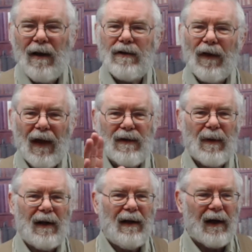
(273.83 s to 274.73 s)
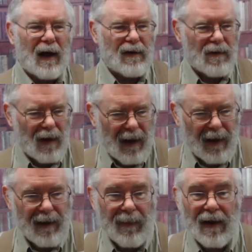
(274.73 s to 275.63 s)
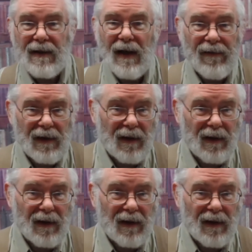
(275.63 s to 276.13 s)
So that's what I did. I tried about seven